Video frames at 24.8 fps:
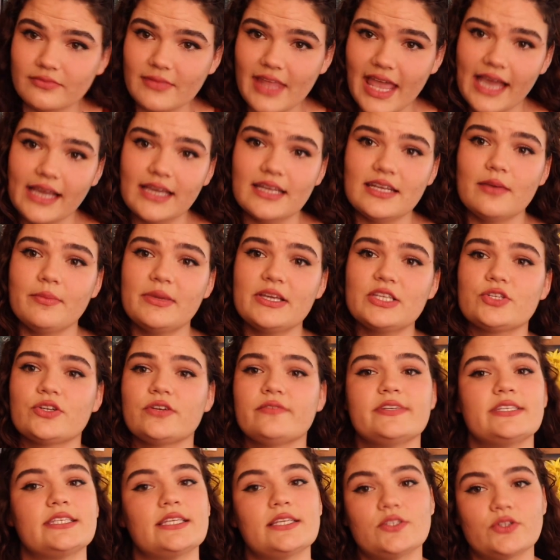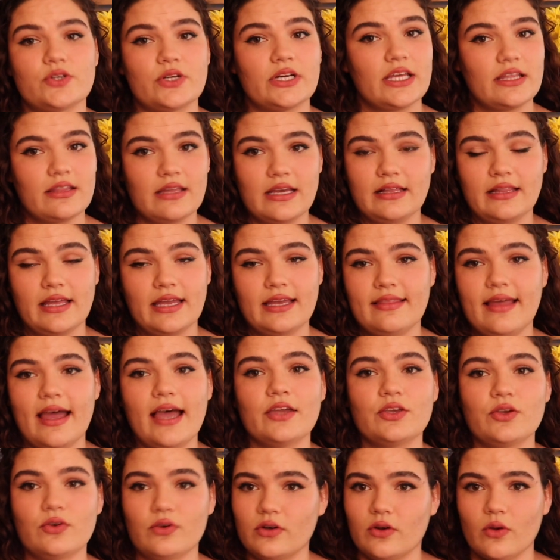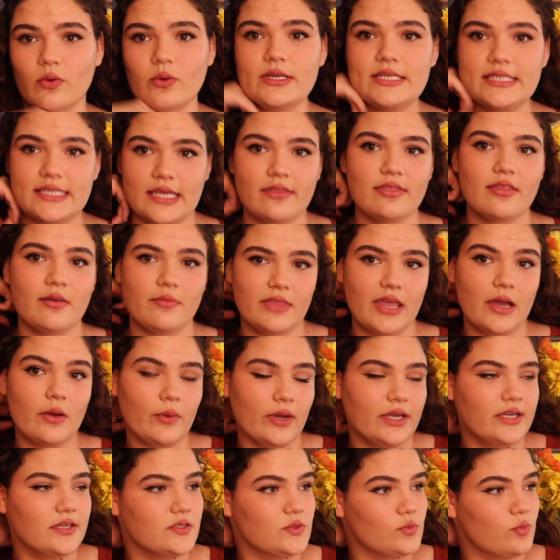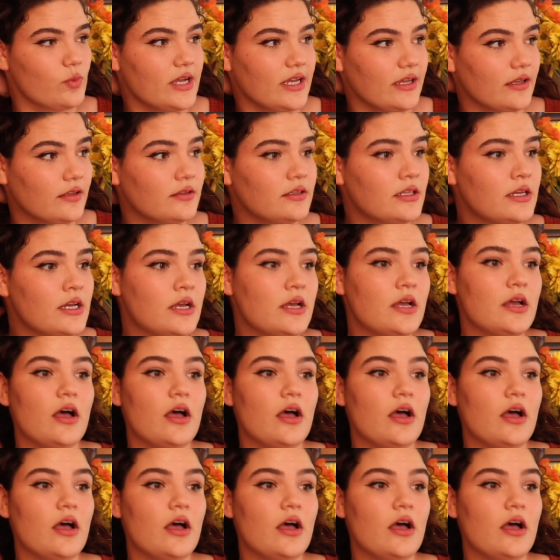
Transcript: academic services or anything like that, you can always get them that way as well.